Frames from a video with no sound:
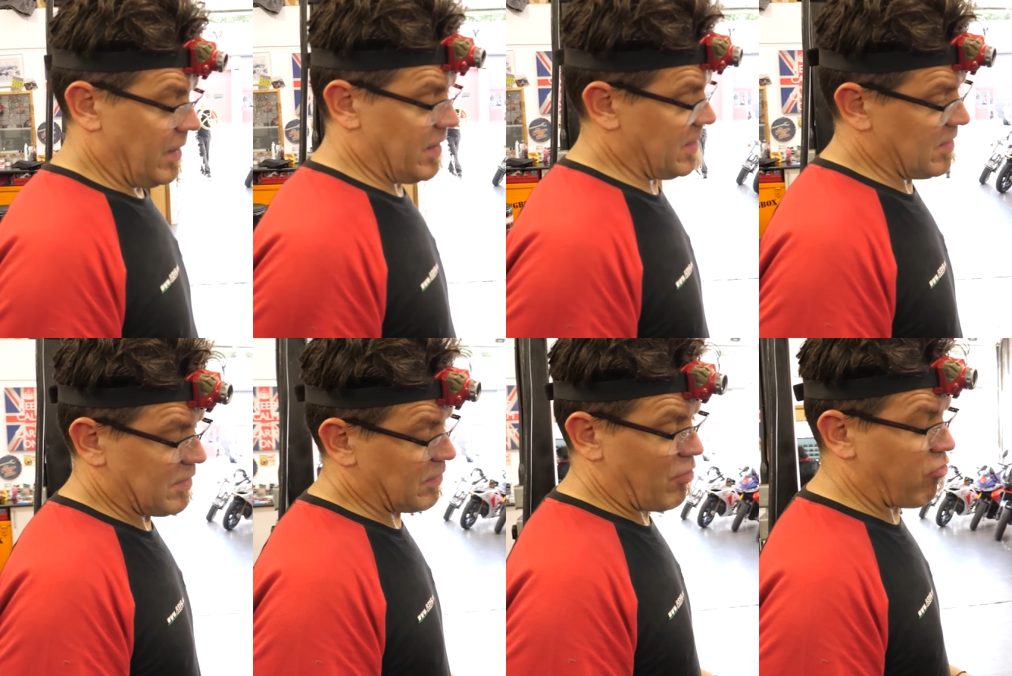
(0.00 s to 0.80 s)
It's in
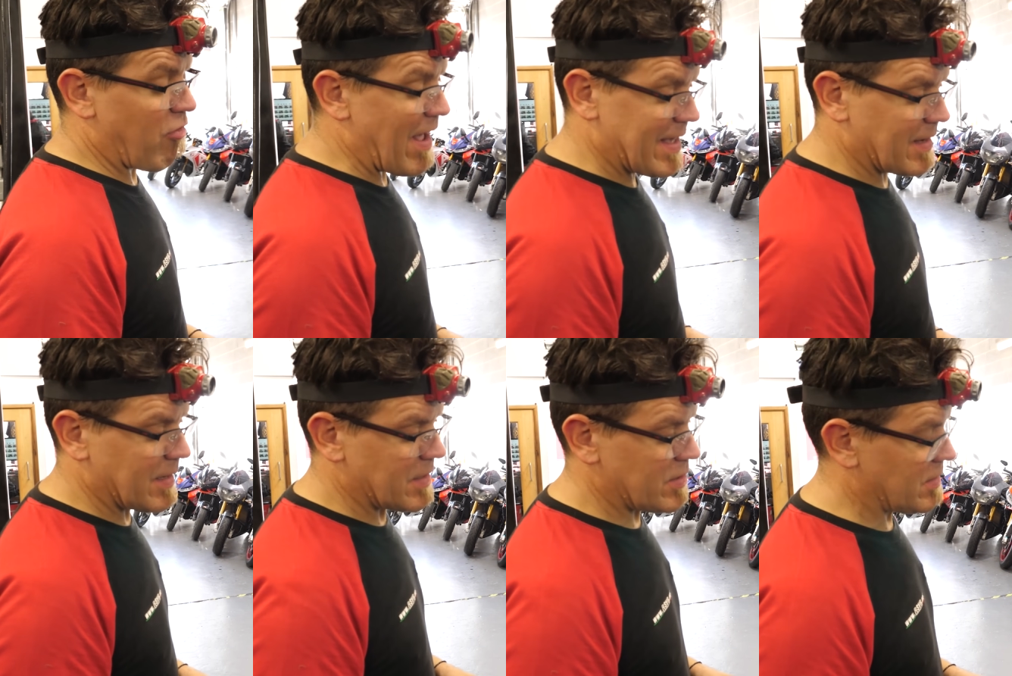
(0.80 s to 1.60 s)
cracking
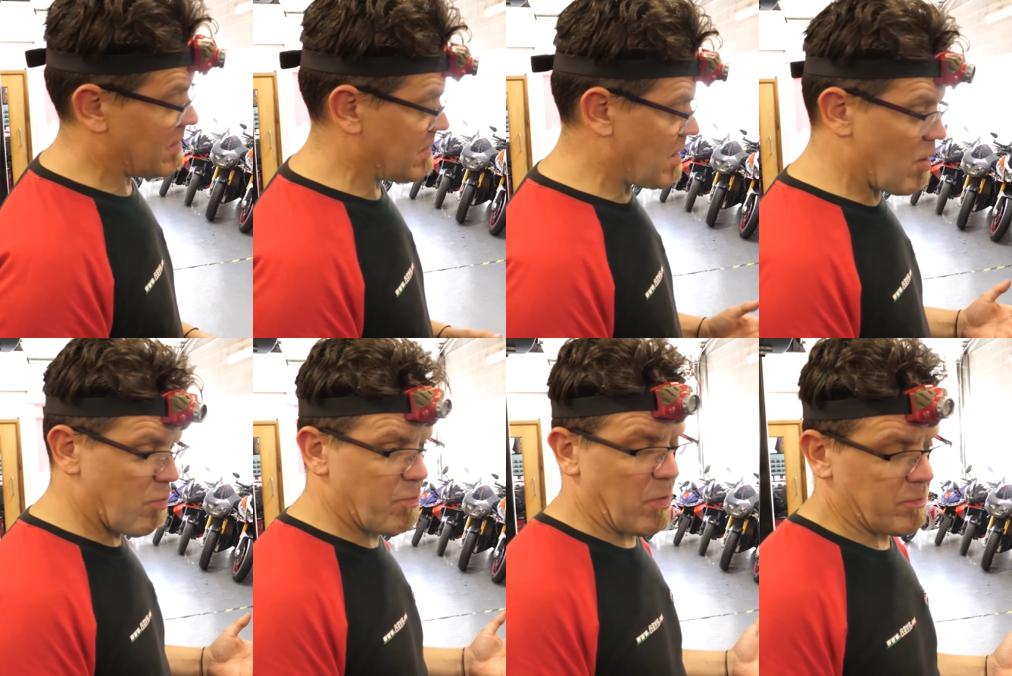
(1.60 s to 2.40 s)
conditions. There's
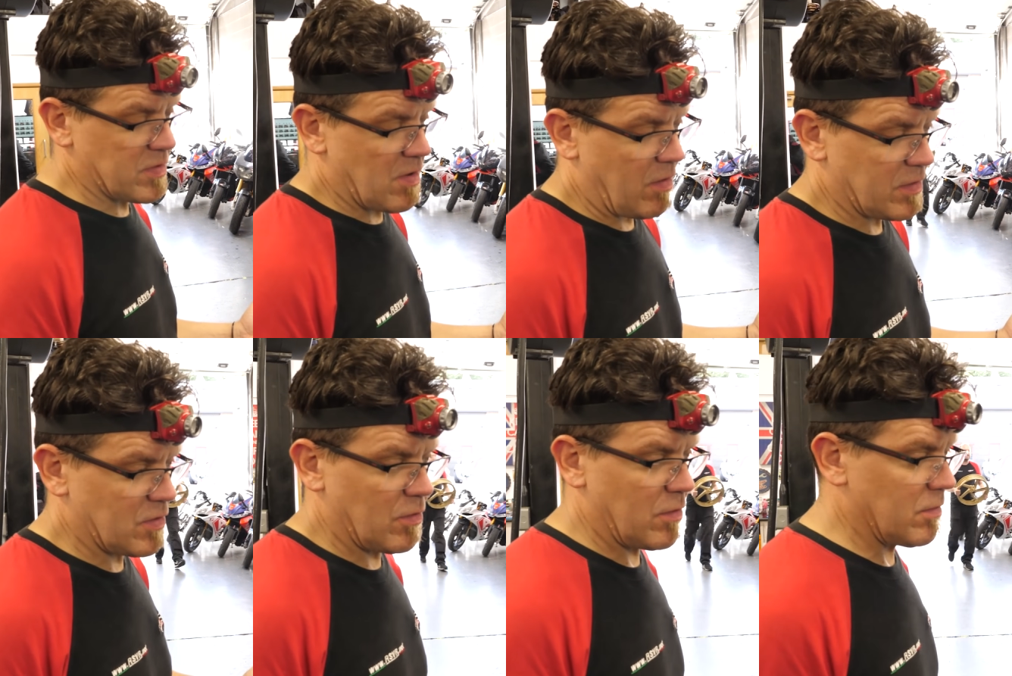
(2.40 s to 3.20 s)
no bumps,
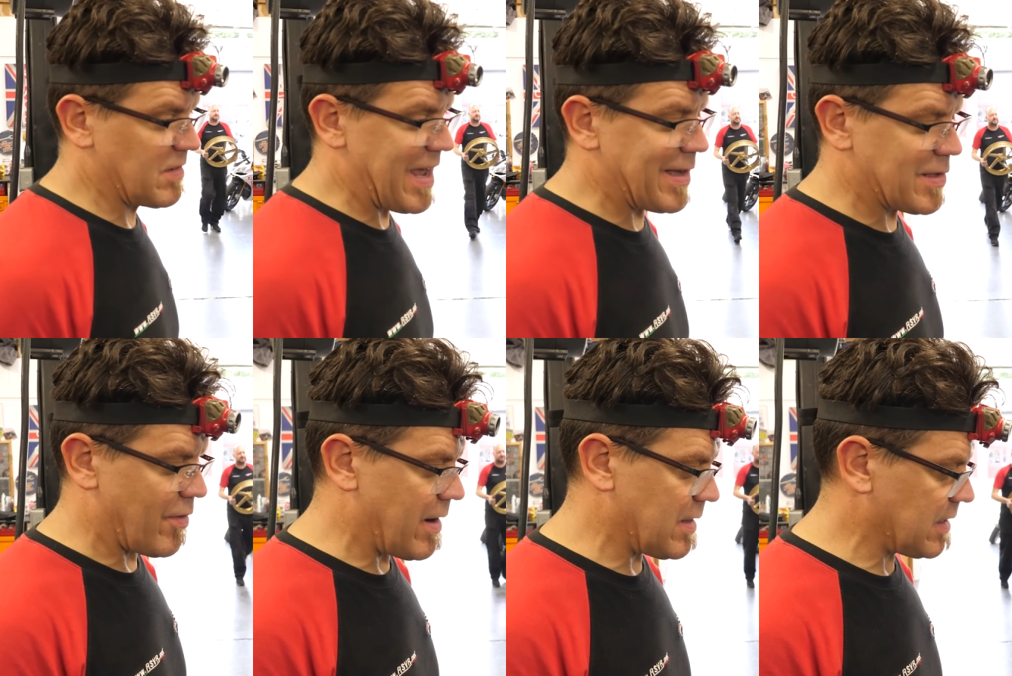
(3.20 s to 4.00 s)
knocks, or dings
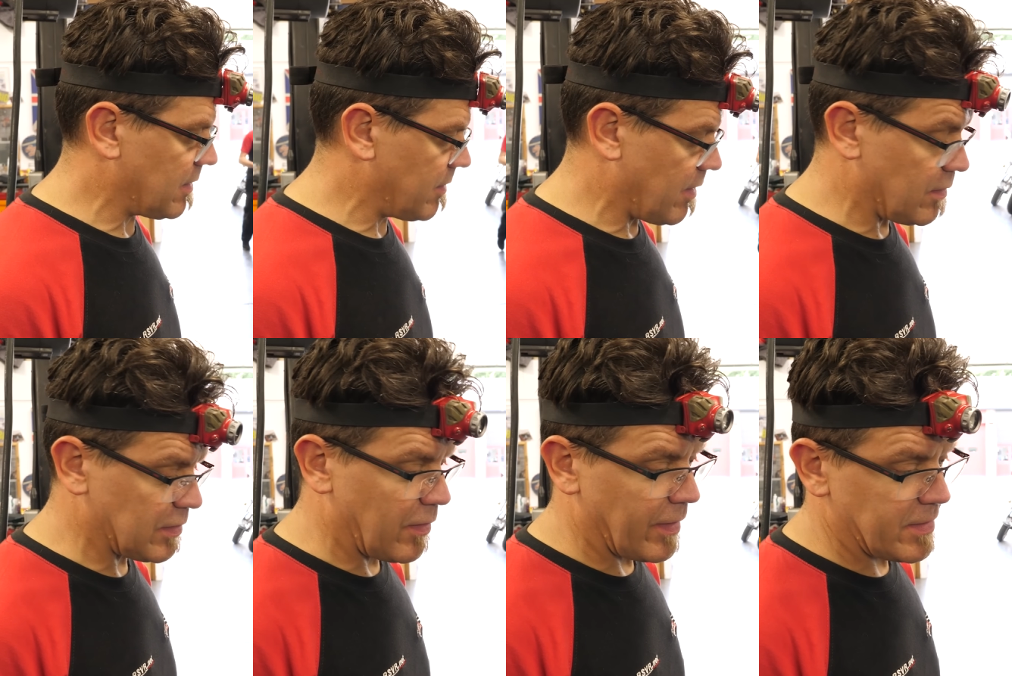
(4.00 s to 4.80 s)
or anything along
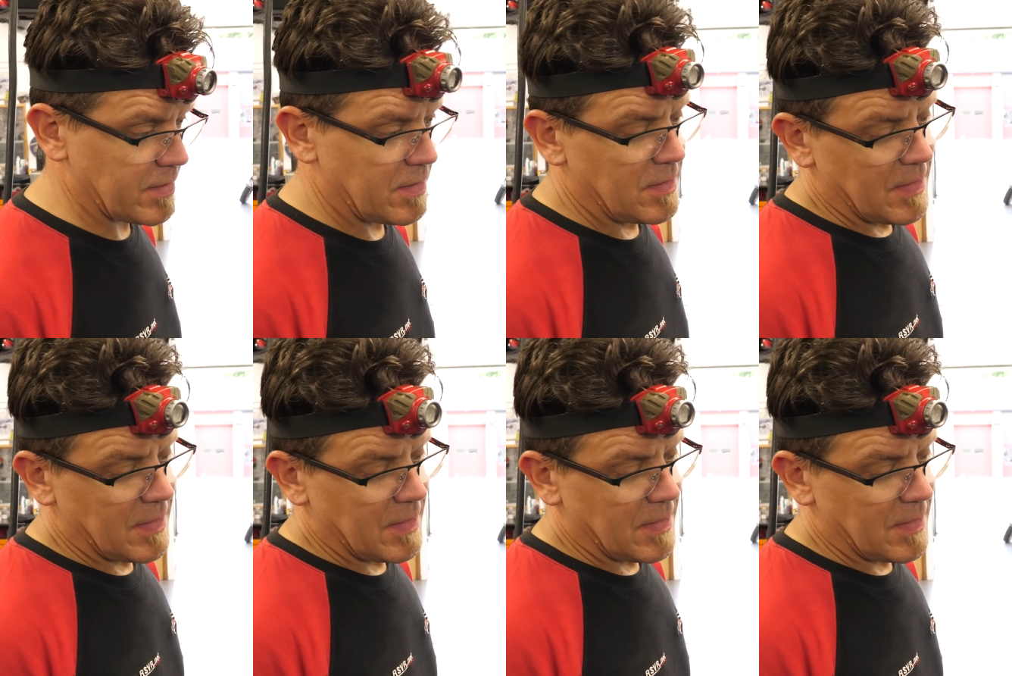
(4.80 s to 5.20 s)
those lines.